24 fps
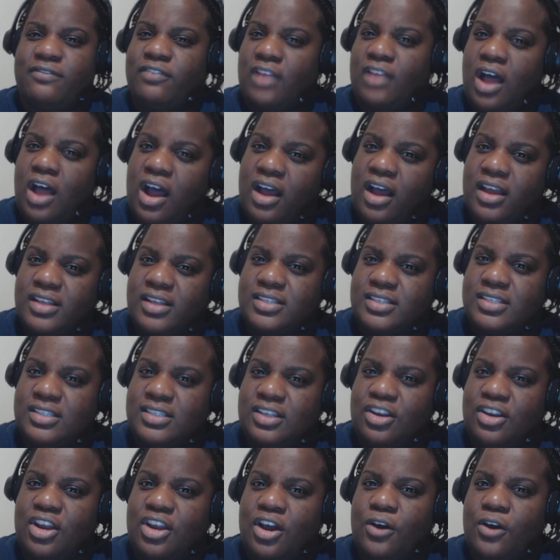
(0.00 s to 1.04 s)
the flaws,
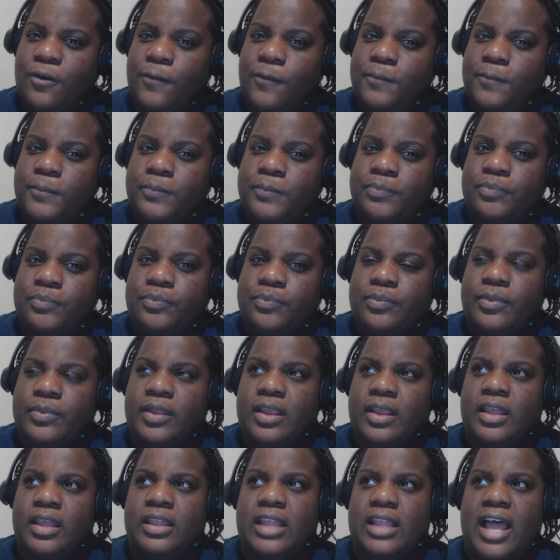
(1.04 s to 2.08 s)

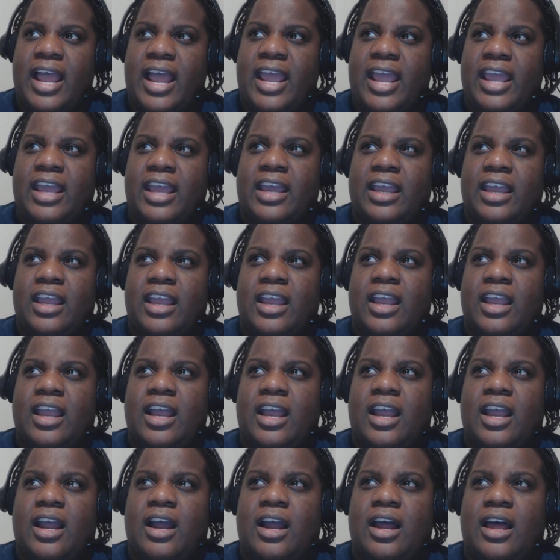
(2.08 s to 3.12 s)
like
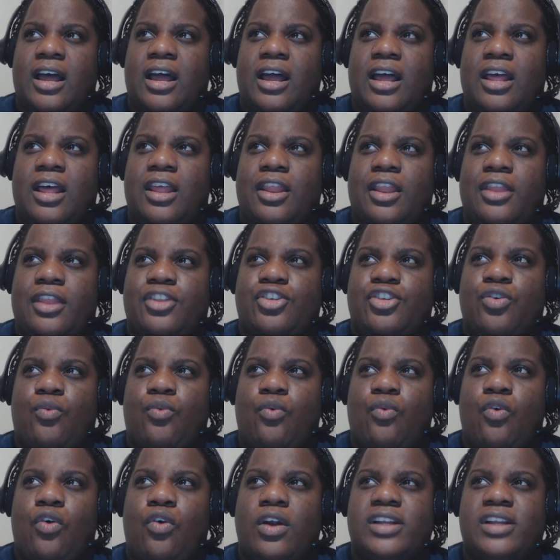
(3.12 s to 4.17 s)

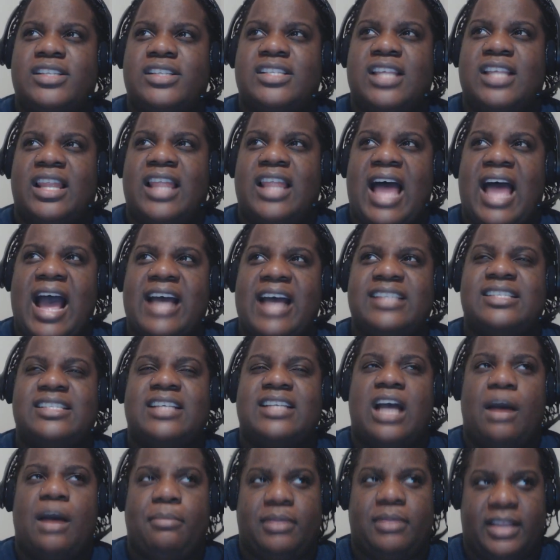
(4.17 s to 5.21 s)
towards the last
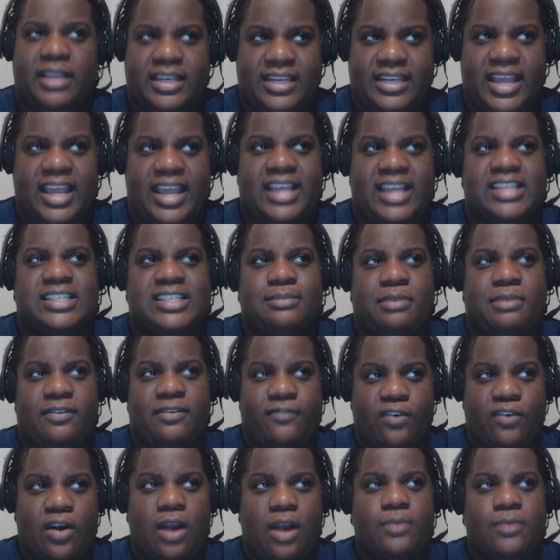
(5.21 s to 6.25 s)
couple of days
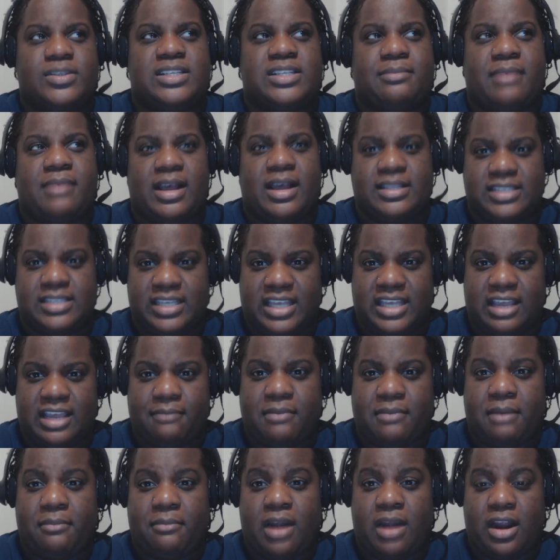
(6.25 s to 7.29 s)
before I was about to
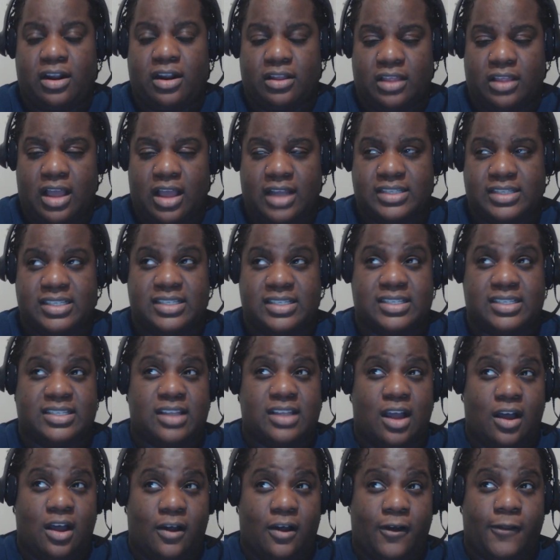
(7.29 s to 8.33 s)
get my Microlox
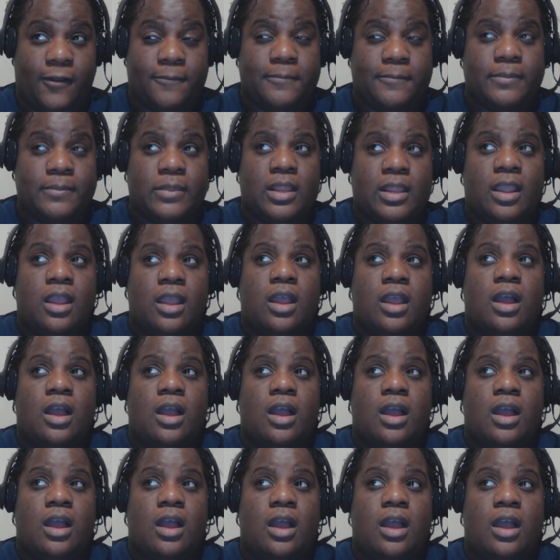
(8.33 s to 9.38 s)
installed.
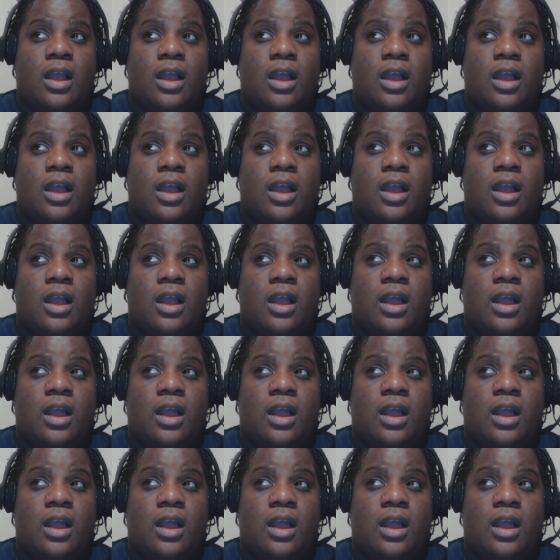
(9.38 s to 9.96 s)
I